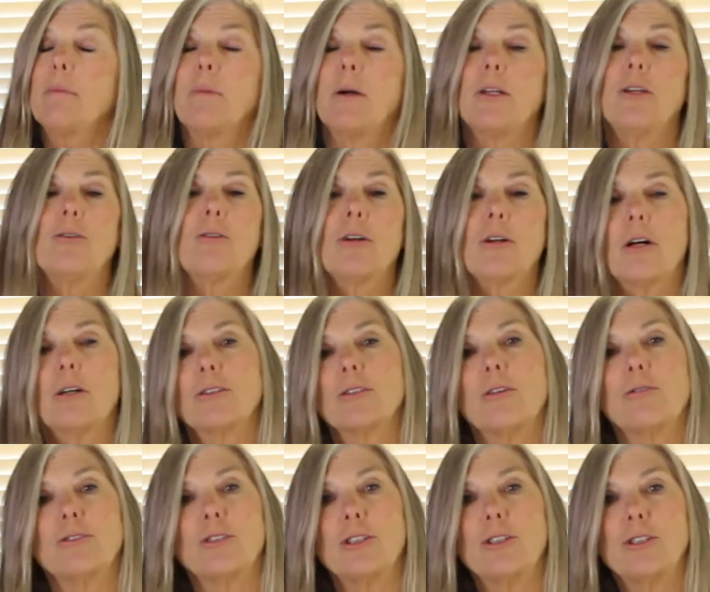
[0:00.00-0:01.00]
But you could
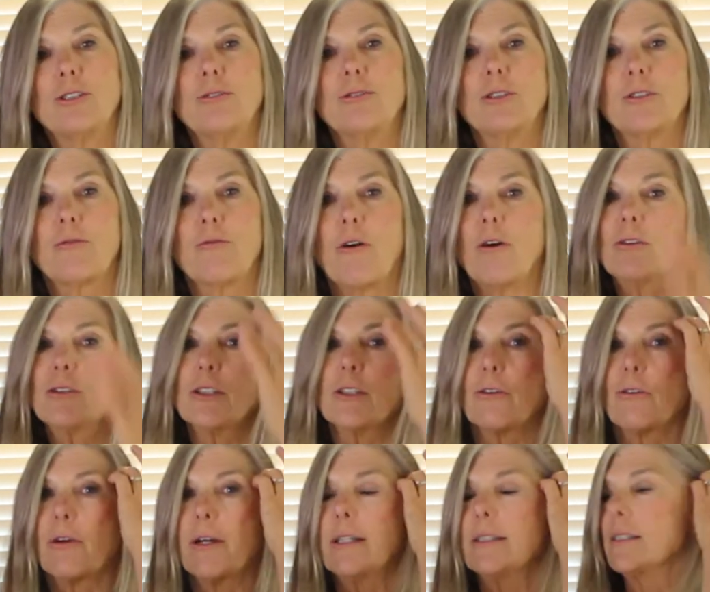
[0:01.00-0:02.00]
also just use frozen
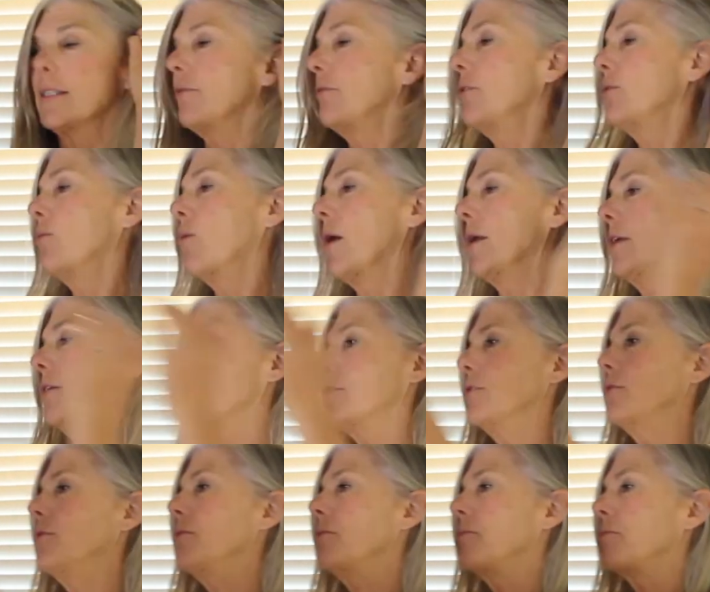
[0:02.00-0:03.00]
greens if you wanted
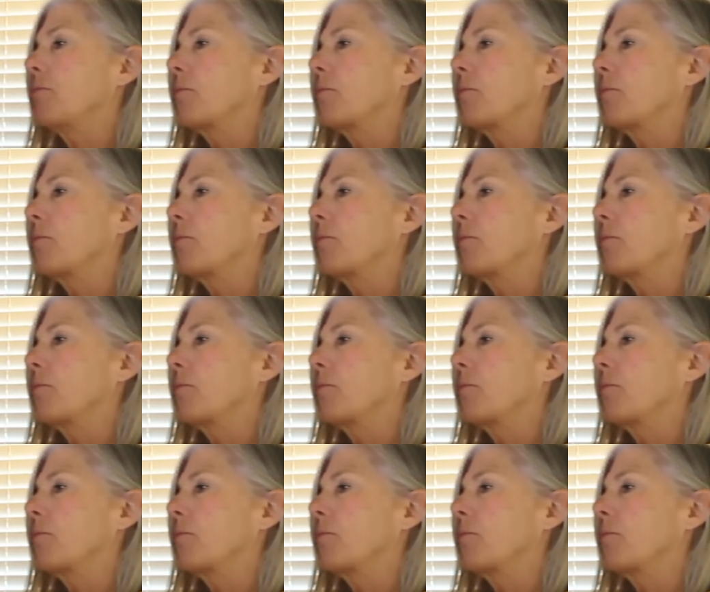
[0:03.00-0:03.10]
to.